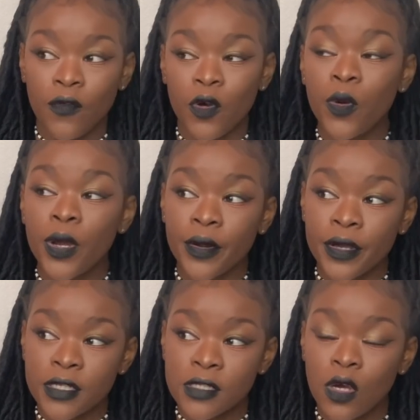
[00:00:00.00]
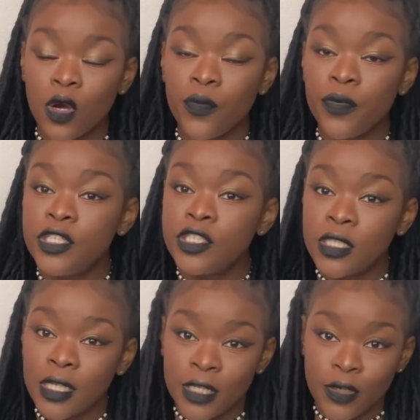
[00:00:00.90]
Aquarius,
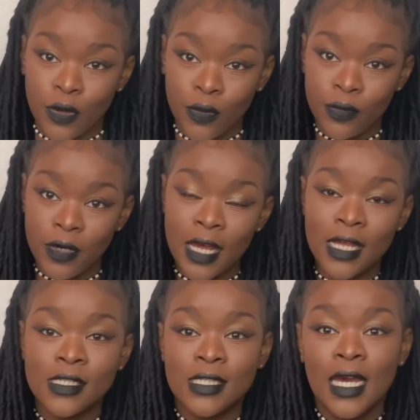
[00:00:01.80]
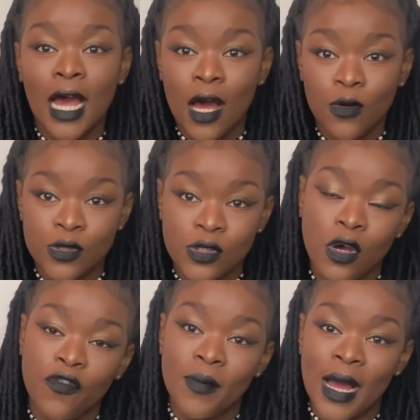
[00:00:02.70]
originally known as the house
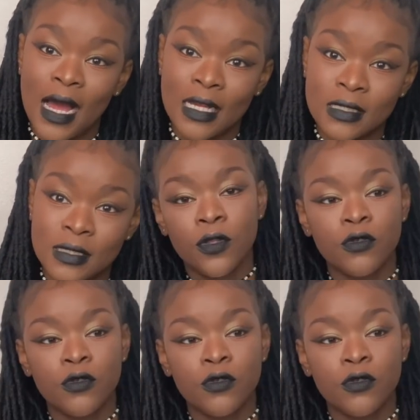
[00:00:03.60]
of Ma'at.